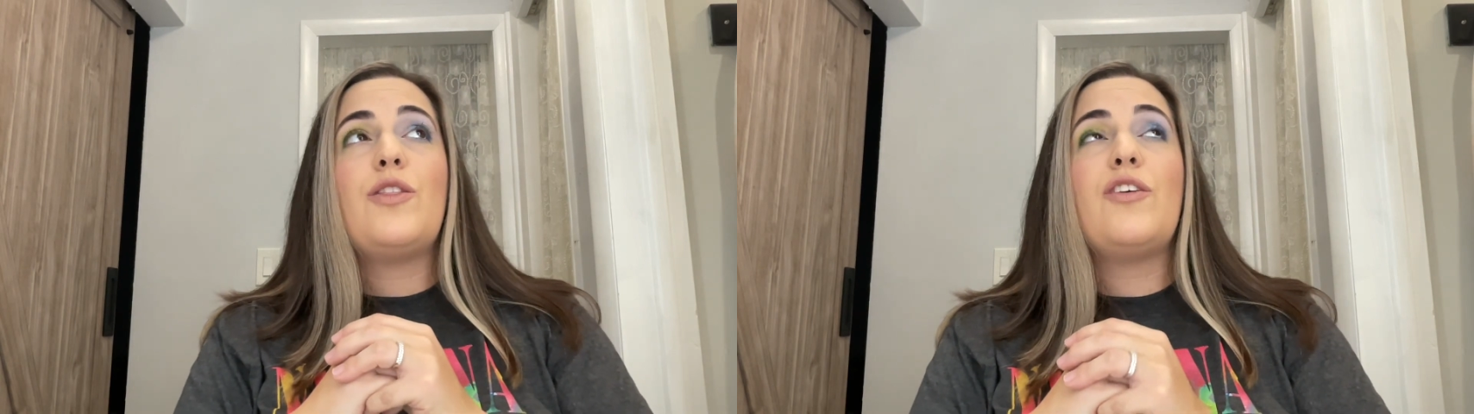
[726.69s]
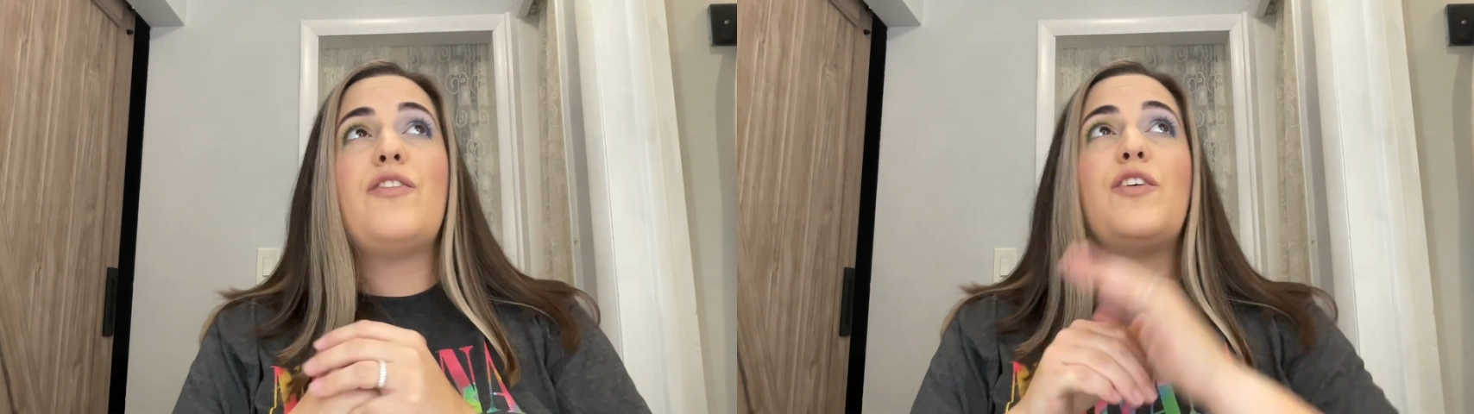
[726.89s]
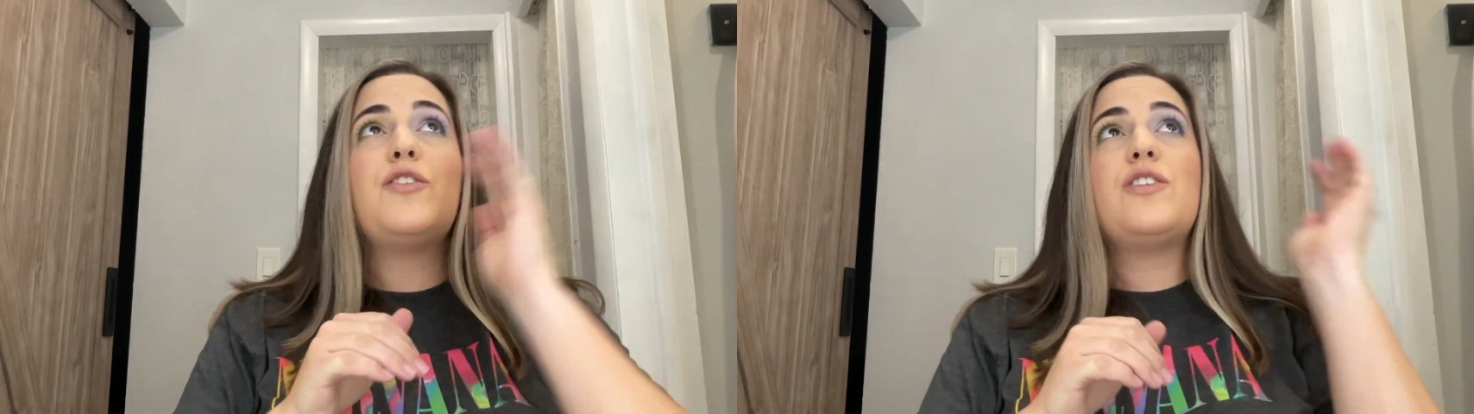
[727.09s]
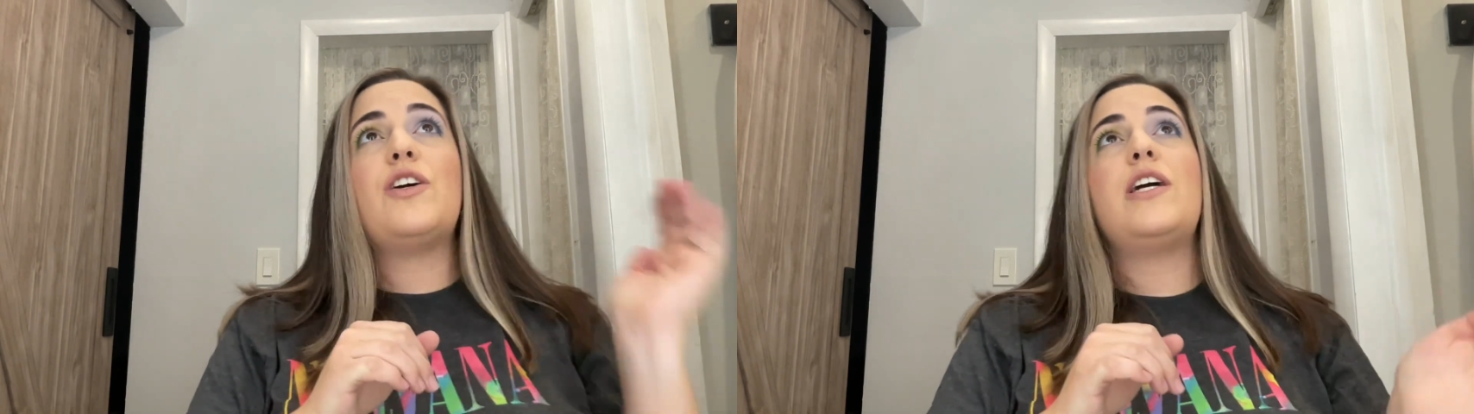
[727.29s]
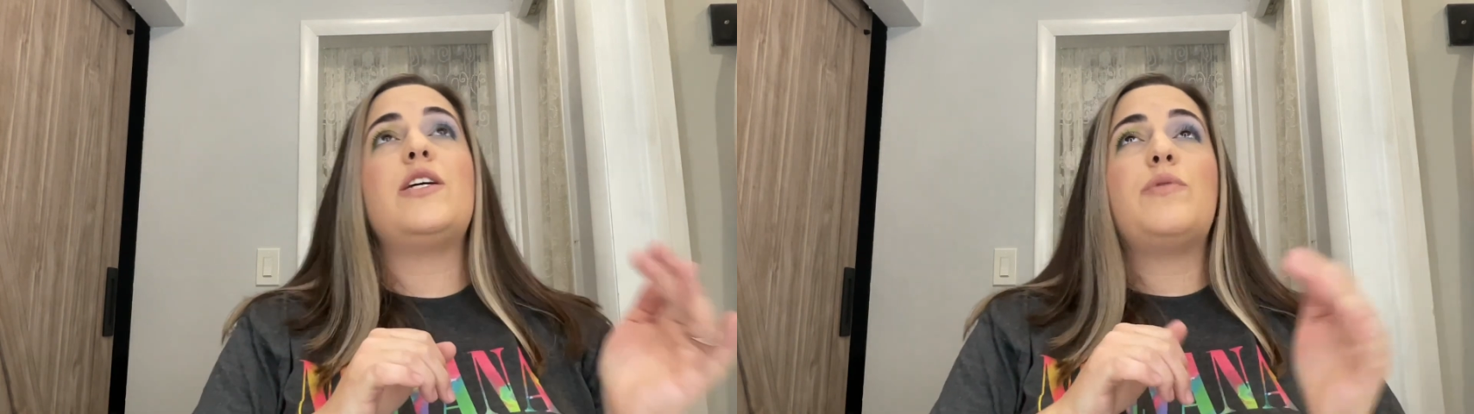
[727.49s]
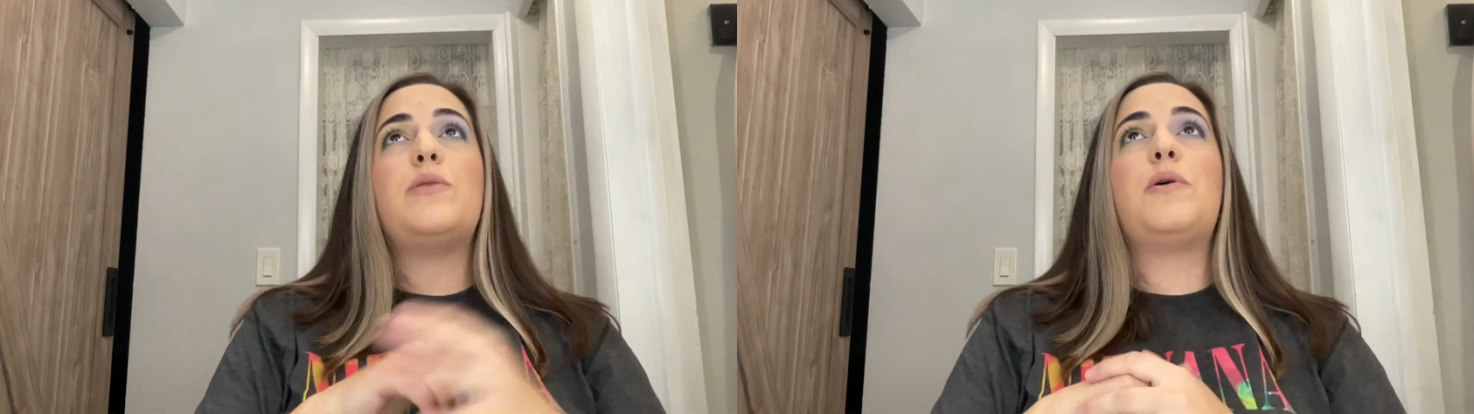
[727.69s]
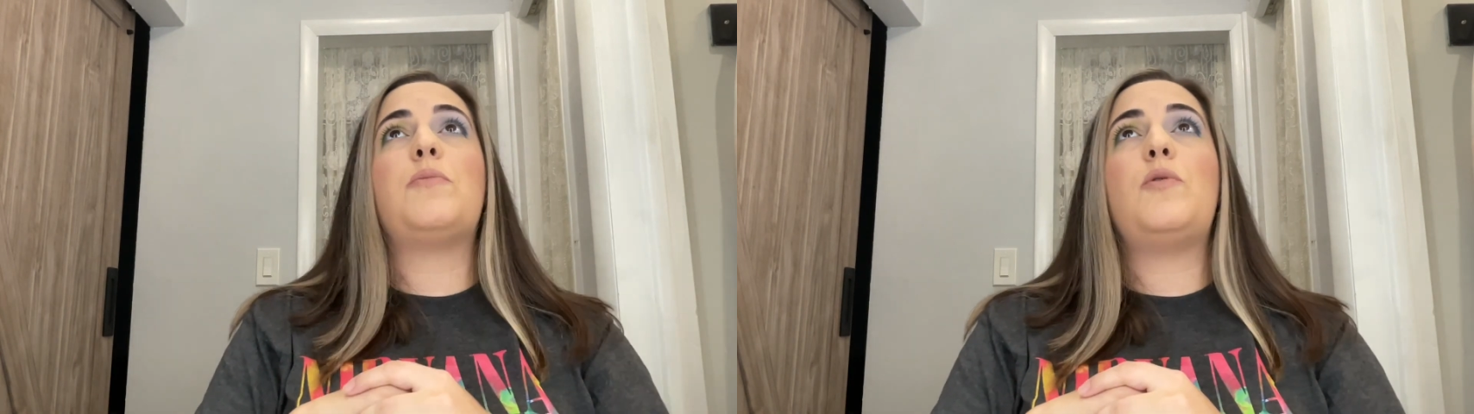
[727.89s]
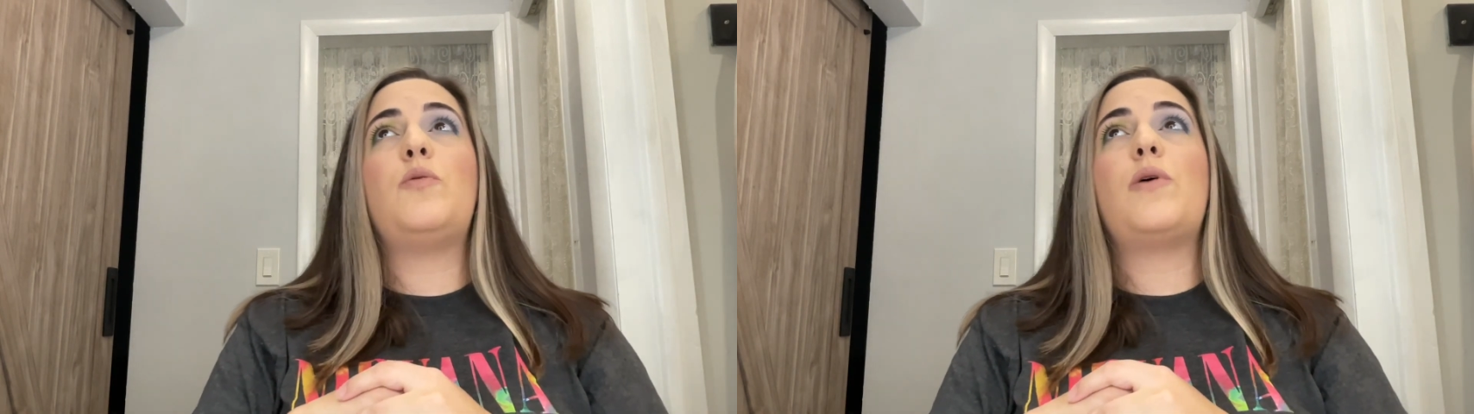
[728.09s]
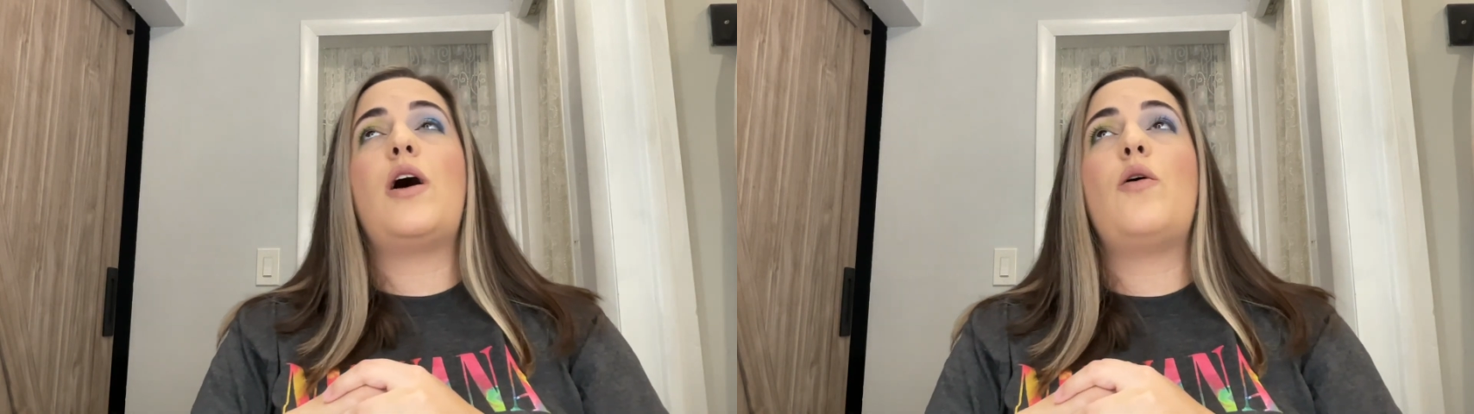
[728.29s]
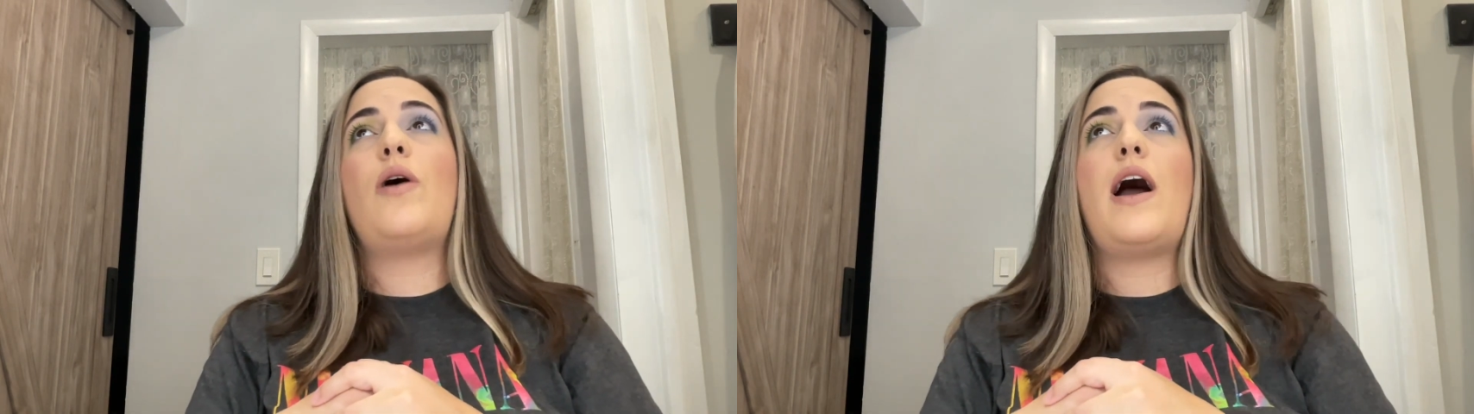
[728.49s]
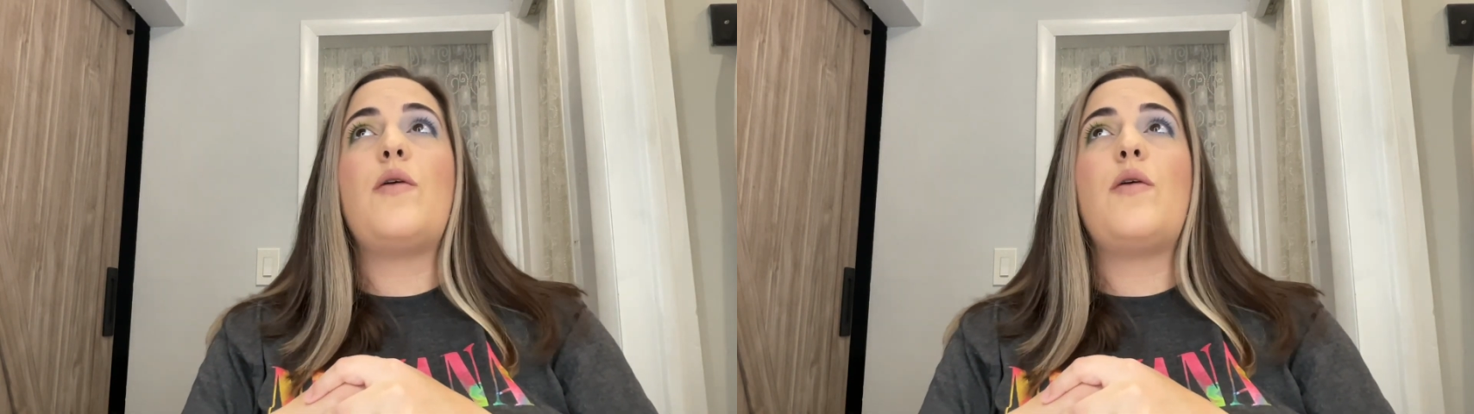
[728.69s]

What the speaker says: the first look I did with the purple row,